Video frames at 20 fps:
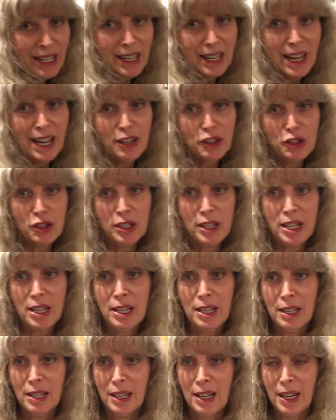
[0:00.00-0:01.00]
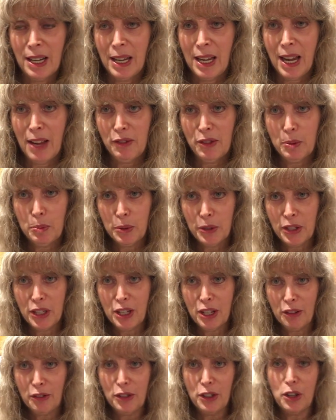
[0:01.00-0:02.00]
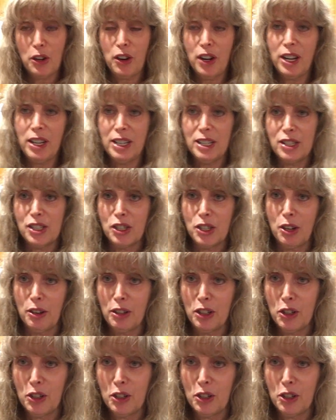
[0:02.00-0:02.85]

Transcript: actually I have to put the oven on and start